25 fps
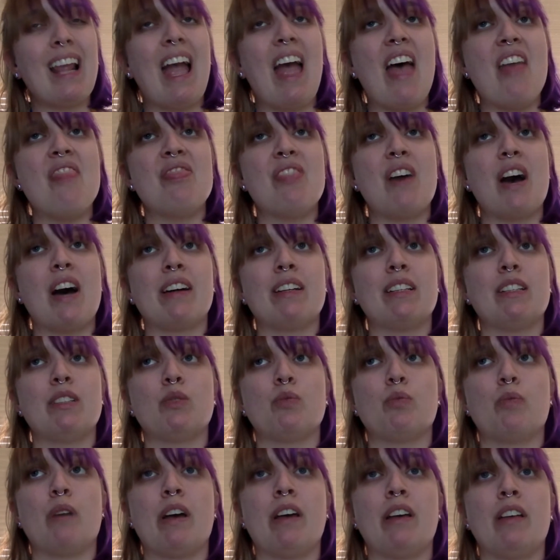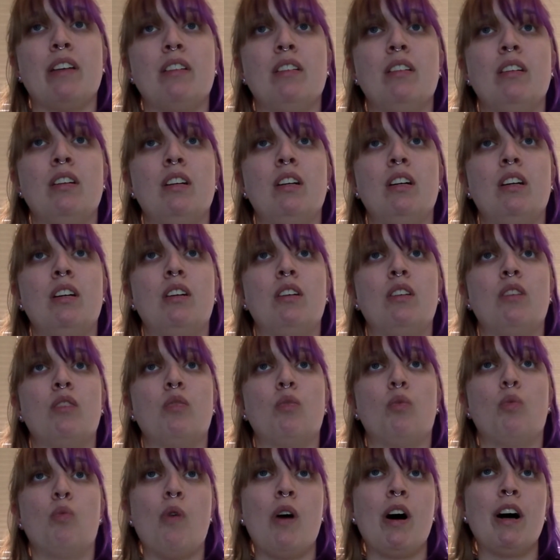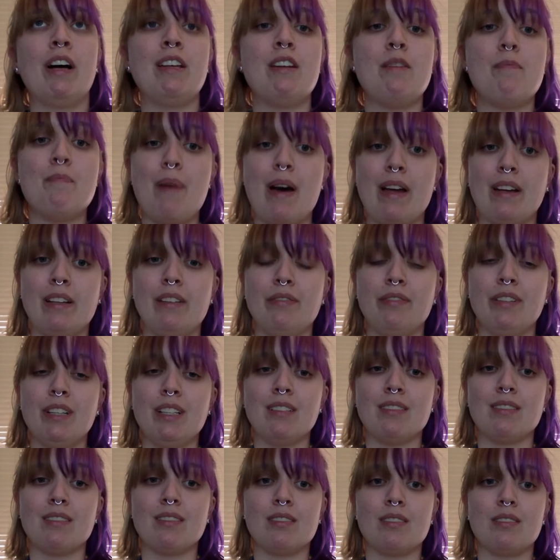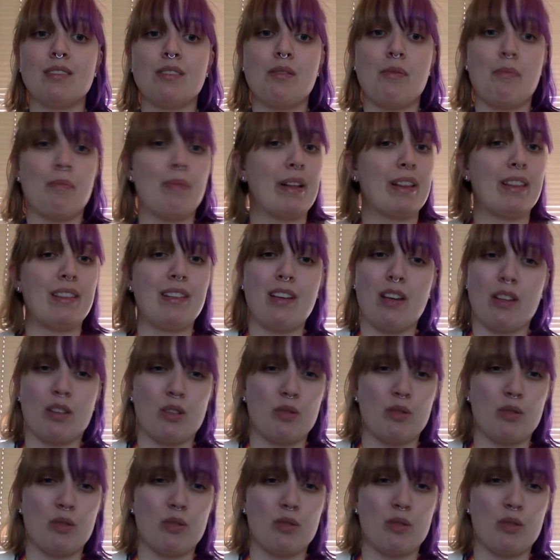and that is when one benefits, but the other